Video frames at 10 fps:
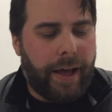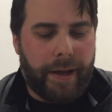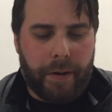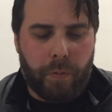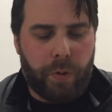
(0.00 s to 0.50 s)

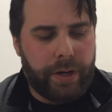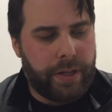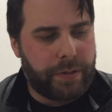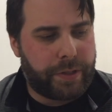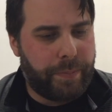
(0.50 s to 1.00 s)
One
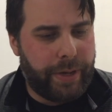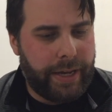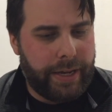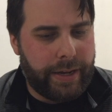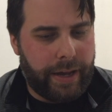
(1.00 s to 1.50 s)
of those could
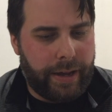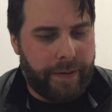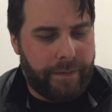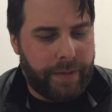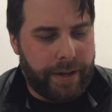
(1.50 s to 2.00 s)
be
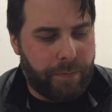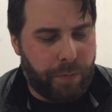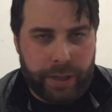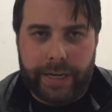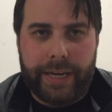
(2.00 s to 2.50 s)
a
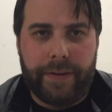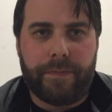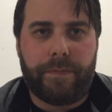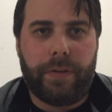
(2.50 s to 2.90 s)
really neat